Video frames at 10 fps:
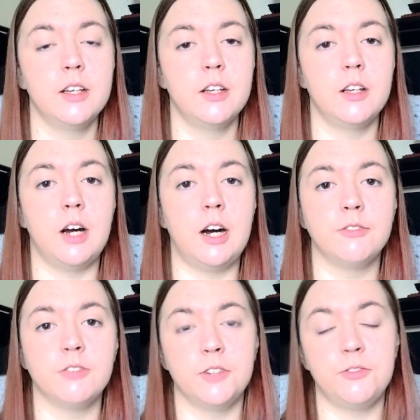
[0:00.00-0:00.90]

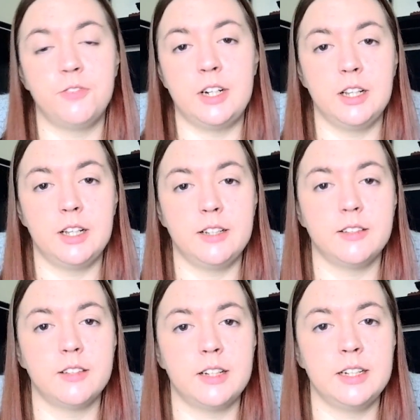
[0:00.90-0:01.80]
After I finalise
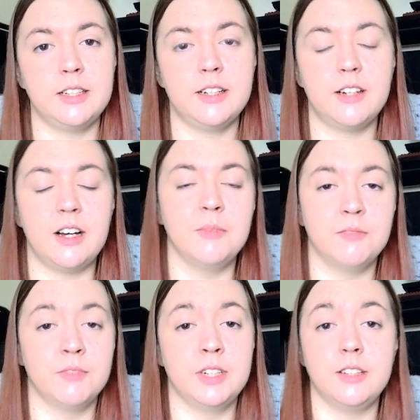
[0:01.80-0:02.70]
this idea, I'm
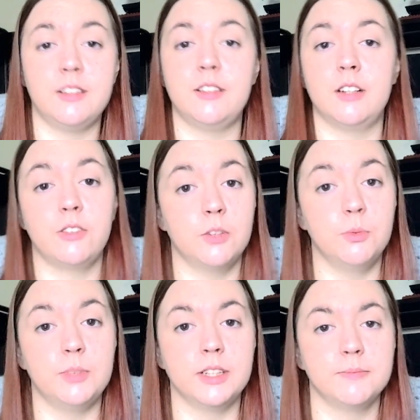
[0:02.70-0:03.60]
then ready to start
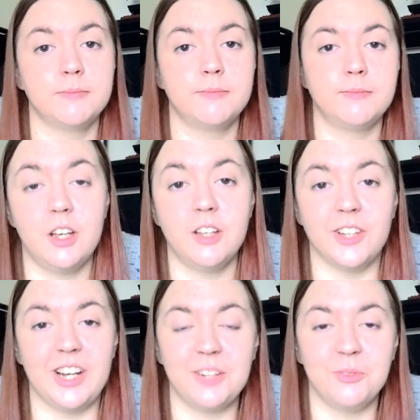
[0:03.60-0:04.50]
sculpting. So
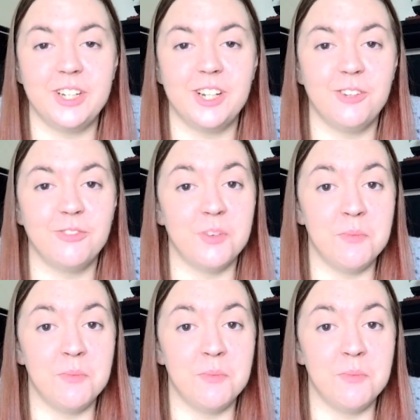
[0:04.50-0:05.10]
how do we go from